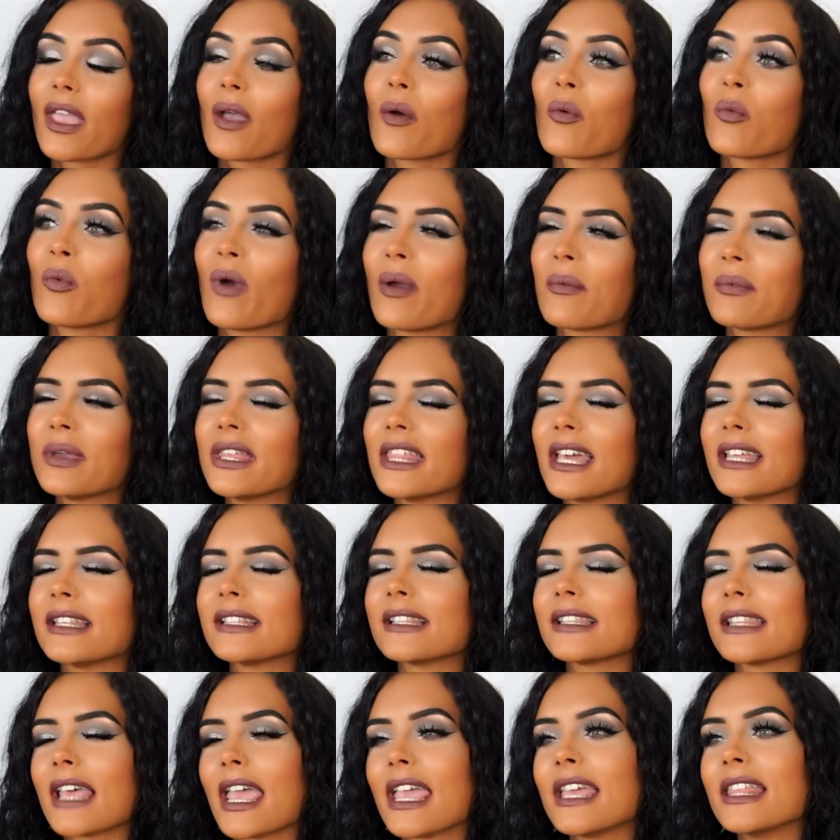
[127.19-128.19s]
when we then
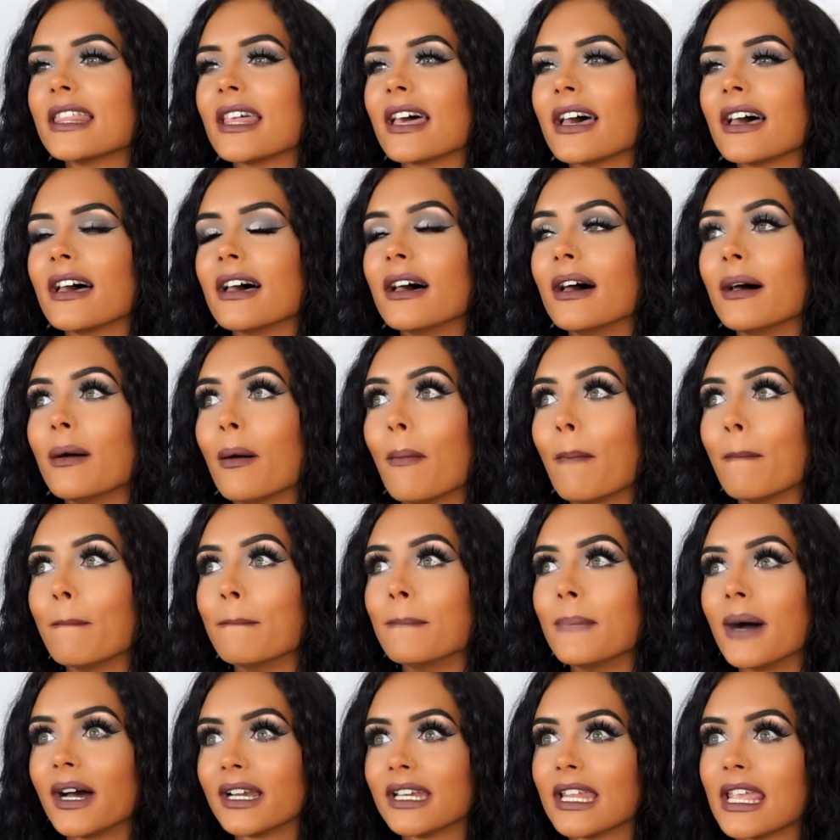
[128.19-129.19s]
say that
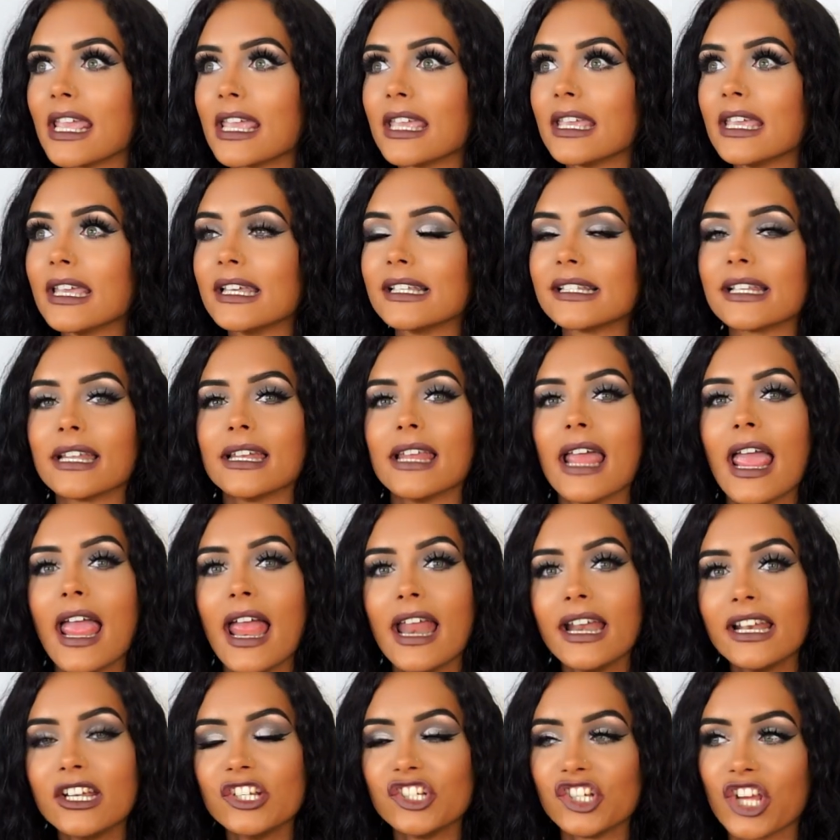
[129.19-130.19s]
money is an
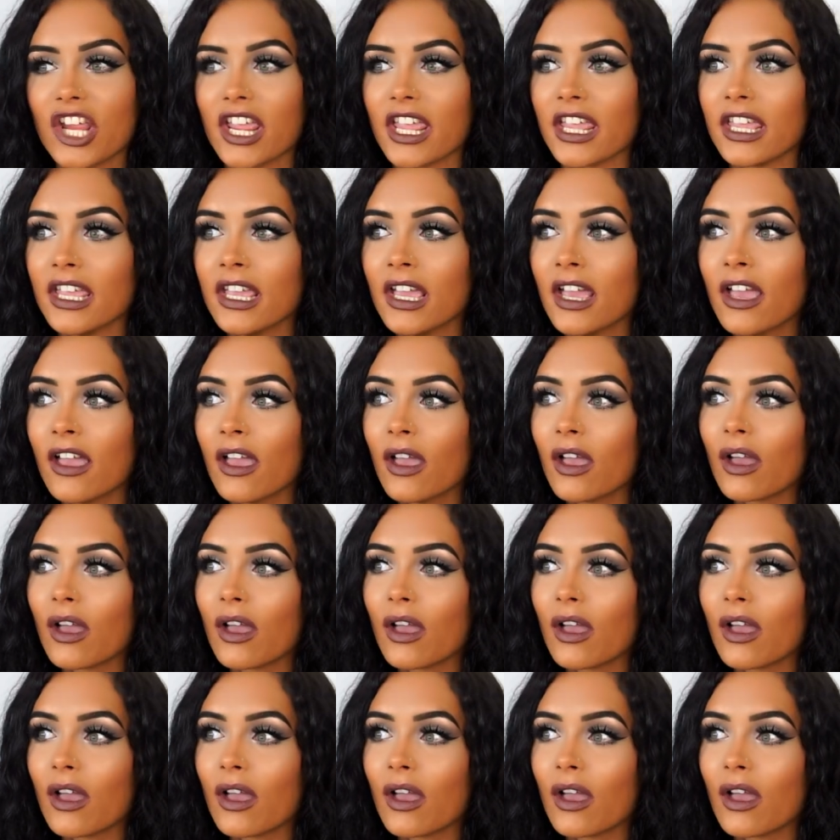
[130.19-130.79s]
energy,